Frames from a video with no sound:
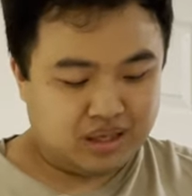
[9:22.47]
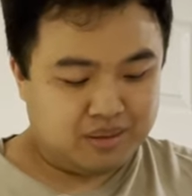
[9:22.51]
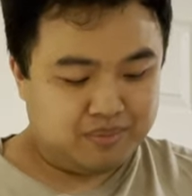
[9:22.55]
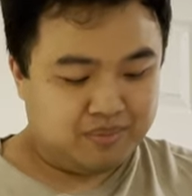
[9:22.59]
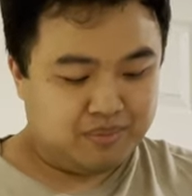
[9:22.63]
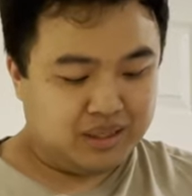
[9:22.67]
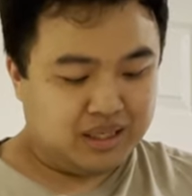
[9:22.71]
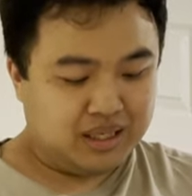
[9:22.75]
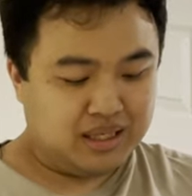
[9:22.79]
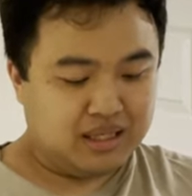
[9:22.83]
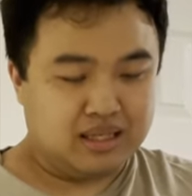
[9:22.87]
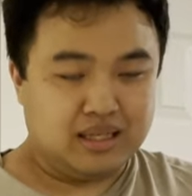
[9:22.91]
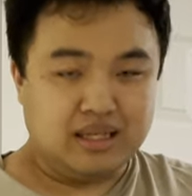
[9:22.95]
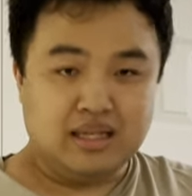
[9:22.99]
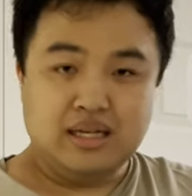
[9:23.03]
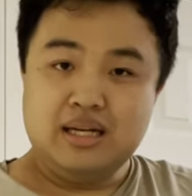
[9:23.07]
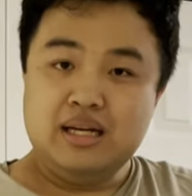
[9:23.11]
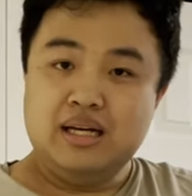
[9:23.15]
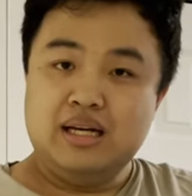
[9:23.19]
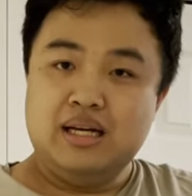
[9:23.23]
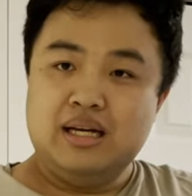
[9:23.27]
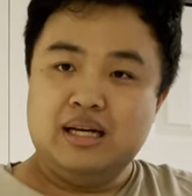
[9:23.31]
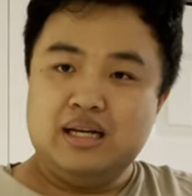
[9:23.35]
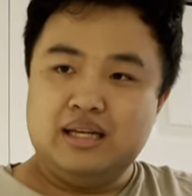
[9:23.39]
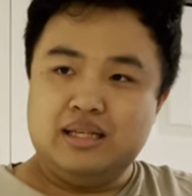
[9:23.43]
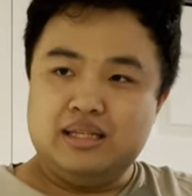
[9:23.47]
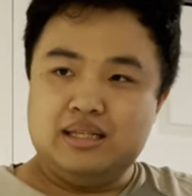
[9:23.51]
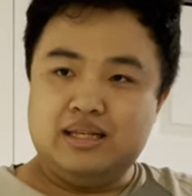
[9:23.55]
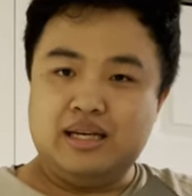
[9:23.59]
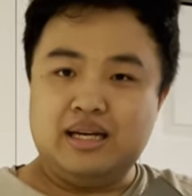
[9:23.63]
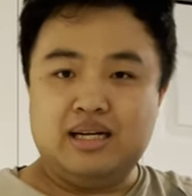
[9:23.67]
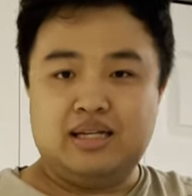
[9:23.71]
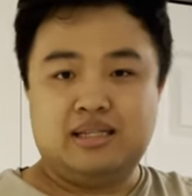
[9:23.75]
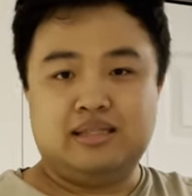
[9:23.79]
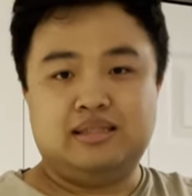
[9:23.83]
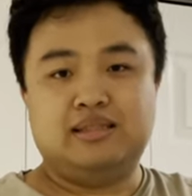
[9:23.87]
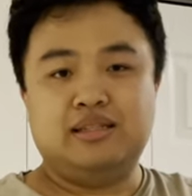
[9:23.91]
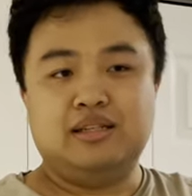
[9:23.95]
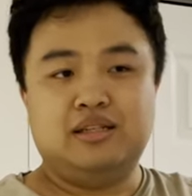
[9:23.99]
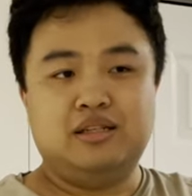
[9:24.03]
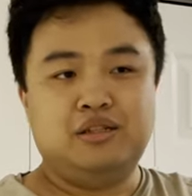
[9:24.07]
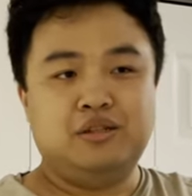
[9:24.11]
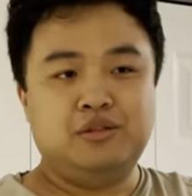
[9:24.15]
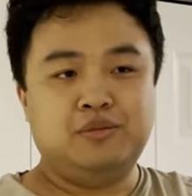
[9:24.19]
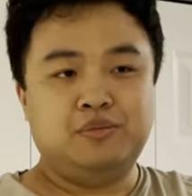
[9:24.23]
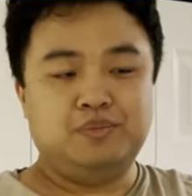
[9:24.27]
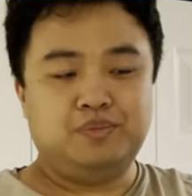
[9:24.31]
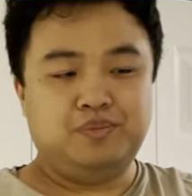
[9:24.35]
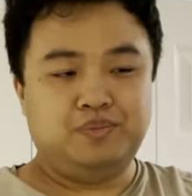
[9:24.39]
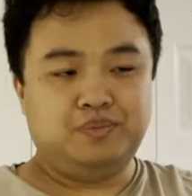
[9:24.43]
But yeah,
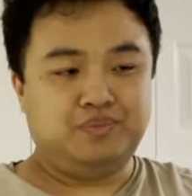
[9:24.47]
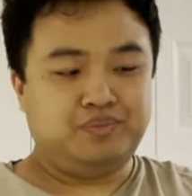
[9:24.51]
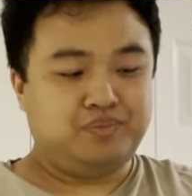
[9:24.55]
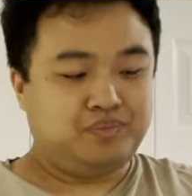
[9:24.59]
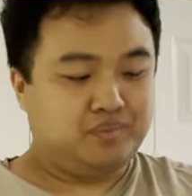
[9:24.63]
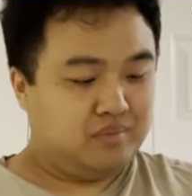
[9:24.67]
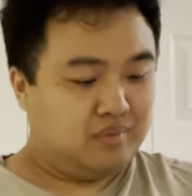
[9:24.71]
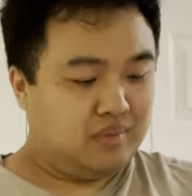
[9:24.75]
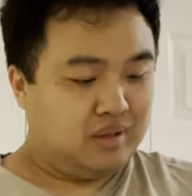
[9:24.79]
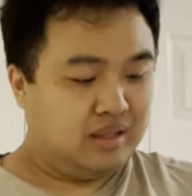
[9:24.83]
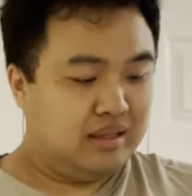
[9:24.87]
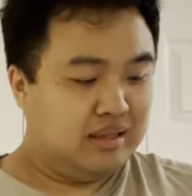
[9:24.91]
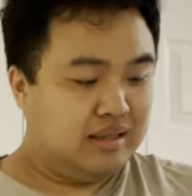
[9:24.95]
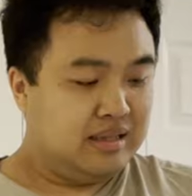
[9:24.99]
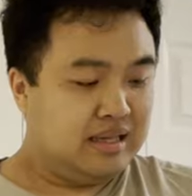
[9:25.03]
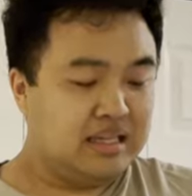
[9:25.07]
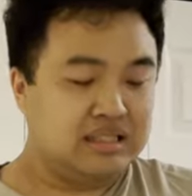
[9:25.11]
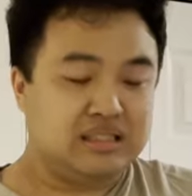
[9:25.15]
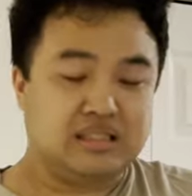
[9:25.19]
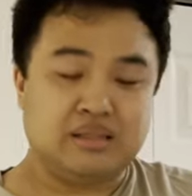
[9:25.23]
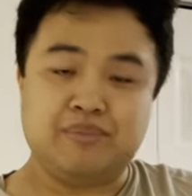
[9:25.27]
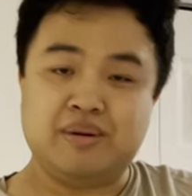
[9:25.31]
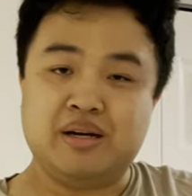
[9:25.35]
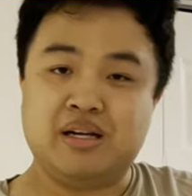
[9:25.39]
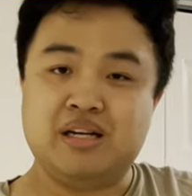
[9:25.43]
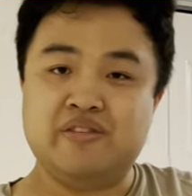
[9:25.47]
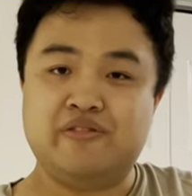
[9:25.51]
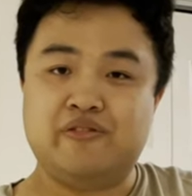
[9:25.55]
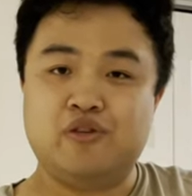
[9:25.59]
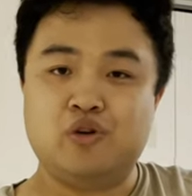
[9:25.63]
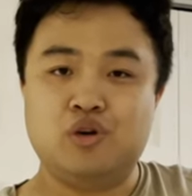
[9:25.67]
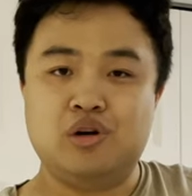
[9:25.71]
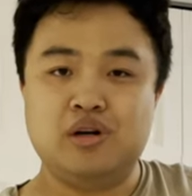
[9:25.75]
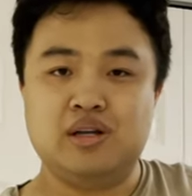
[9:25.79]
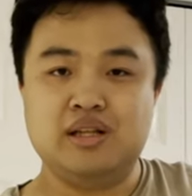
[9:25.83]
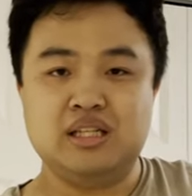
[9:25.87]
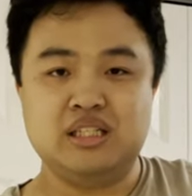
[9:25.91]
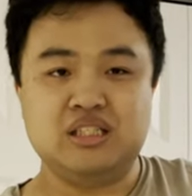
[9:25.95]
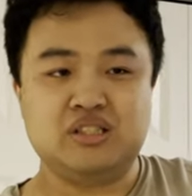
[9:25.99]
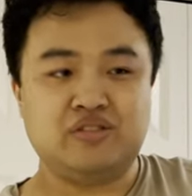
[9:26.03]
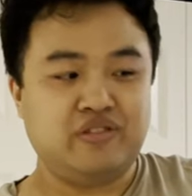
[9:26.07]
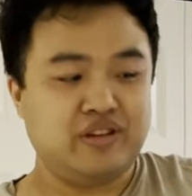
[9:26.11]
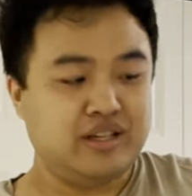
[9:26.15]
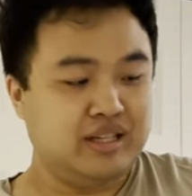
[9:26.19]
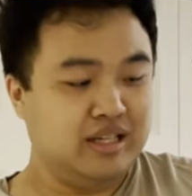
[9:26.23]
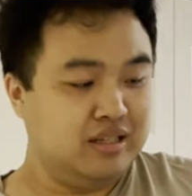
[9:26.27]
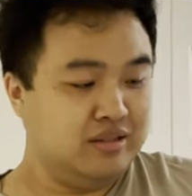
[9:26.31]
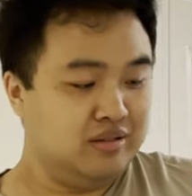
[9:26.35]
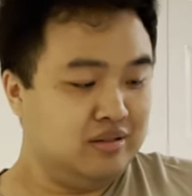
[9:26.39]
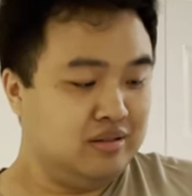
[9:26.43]
so that's about it for this
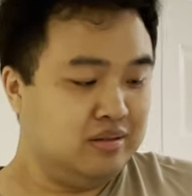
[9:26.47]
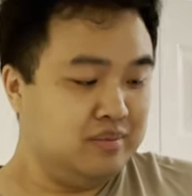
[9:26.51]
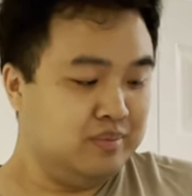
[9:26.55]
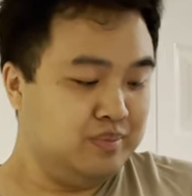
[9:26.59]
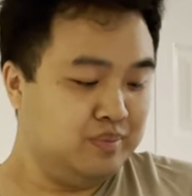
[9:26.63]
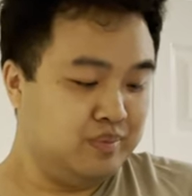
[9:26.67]
video.